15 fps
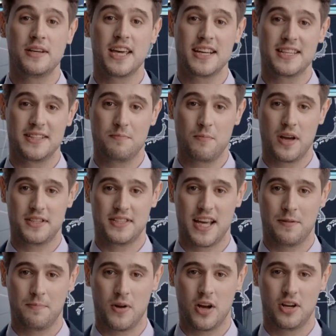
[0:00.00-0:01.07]
It is
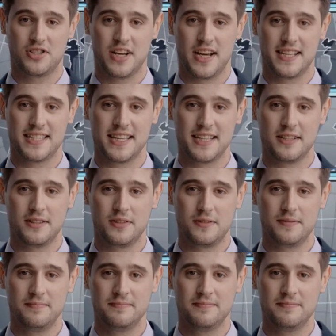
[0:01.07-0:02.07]
Monday, March 18th.